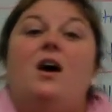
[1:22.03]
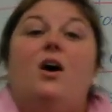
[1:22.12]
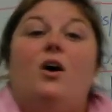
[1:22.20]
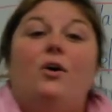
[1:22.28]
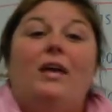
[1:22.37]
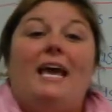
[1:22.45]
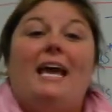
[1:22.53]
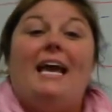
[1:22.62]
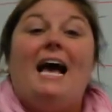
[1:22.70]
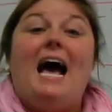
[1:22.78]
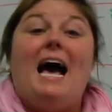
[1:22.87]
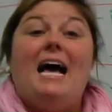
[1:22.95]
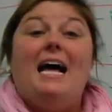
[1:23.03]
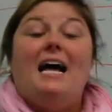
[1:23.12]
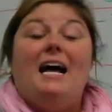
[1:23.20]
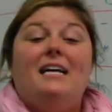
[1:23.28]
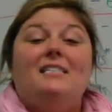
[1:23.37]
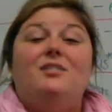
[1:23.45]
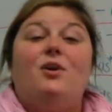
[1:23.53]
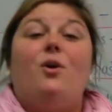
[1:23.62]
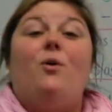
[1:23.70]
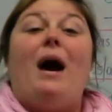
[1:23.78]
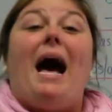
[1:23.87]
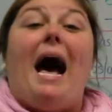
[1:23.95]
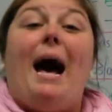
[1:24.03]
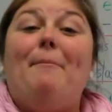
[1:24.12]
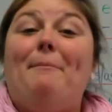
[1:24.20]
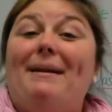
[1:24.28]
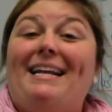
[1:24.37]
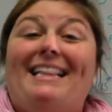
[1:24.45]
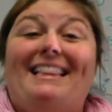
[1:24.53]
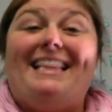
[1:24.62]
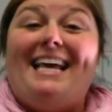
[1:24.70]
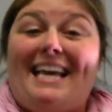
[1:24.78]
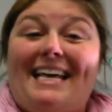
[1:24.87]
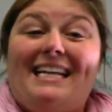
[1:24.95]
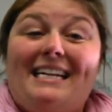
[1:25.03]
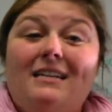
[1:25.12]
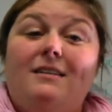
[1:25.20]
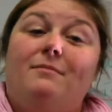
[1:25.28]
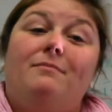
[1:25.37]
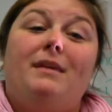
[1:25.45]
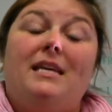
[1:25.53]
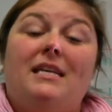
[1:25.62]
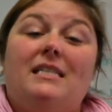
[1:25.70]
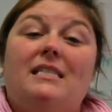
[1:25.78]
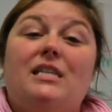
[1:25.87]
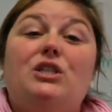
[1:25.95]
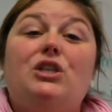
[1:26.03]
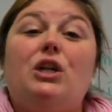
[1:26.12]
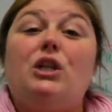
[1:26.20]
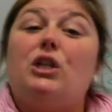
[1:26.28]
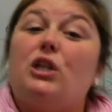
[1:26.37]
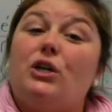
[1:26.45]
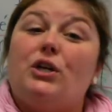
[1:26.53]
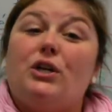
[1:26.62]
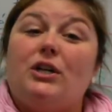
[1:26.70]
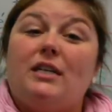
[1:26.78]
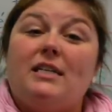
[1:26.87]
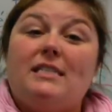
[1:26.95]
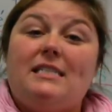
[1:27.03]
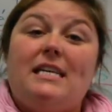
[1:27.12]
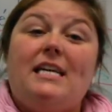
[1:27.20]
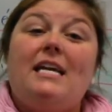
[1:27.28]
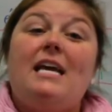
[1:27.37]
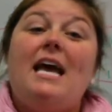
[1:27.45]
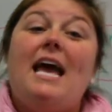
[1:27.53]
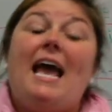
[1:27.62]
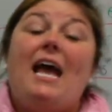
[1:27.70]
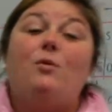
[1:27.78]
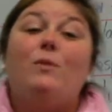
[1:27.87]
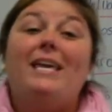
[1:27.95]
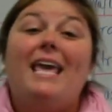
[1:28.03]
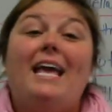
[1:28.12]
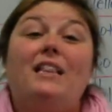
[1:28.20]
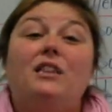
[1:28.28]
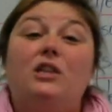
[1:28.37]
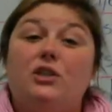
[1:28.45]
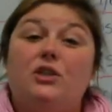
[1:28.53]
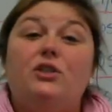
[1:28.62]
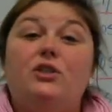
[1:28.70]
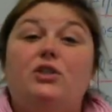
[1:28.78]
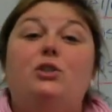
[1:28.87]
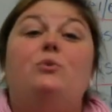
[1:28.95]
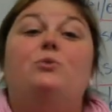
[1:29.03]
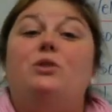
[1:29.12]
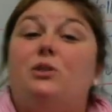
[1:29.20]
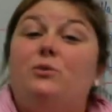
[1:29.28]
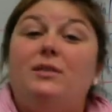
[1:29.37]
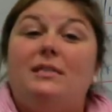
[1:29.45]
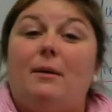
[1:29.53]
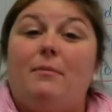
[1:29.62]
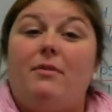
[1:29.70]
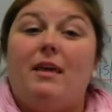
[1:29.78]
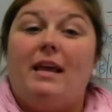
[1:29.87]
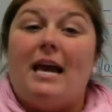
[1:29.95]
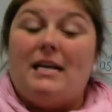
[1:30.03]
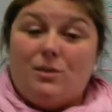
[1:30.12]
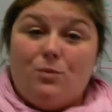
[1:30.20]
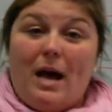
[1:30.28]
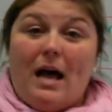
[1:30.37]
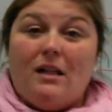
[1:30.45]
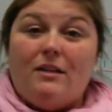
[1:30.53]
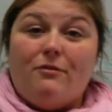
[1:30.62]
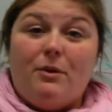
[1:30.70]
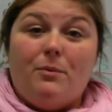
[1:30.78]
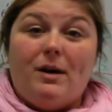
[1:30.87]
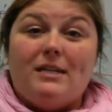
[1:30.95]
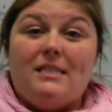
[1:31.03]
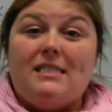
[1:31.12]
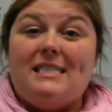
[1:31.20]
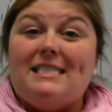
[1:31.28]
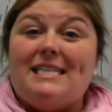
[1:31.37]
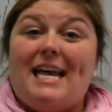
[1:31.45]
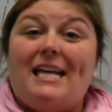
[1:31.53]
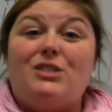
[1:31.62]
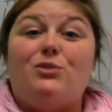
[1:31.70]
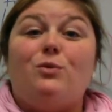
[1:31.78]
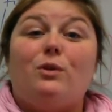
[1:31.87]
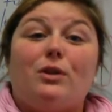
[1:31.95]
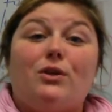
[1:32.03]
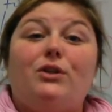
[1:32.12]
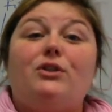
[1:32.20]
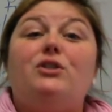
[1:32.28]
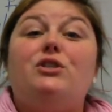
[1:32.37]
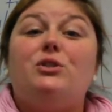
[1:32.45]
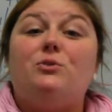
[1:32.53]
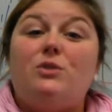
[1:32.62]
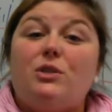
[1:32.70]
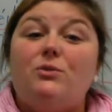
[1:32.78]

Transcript: Okay. So, aprender means to learn, see? And we can learn to do something as well. If we want to say to learn to do